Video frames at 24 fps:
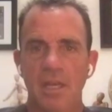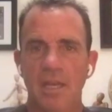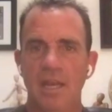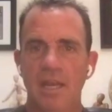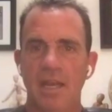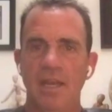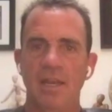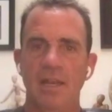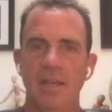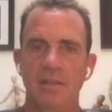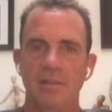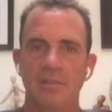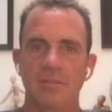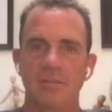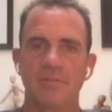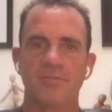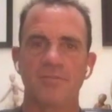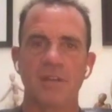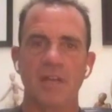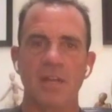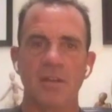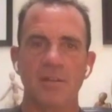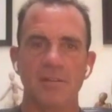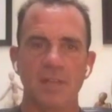and
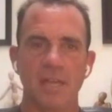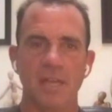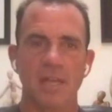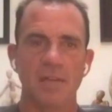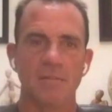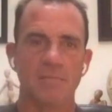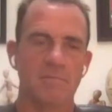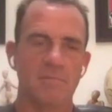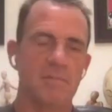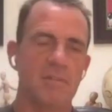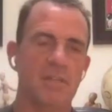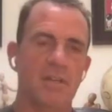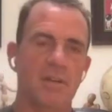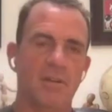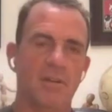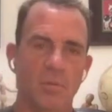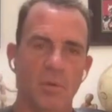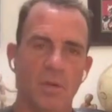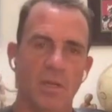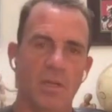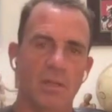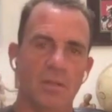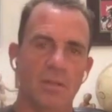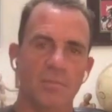found that
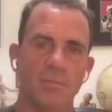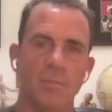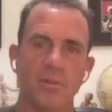well,